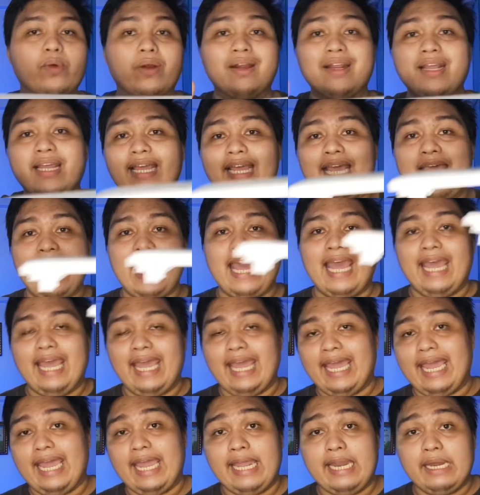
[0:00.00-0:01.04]
worked
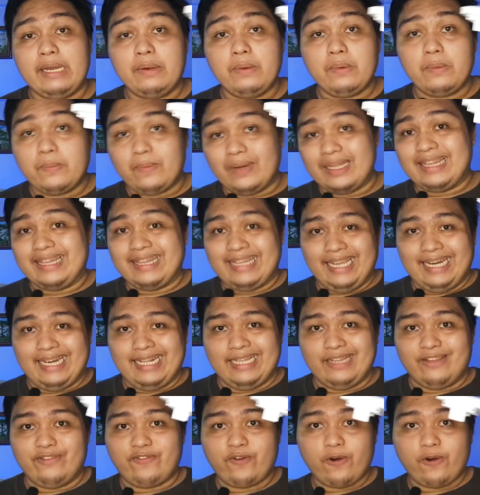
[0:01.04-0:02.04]
and what didn't.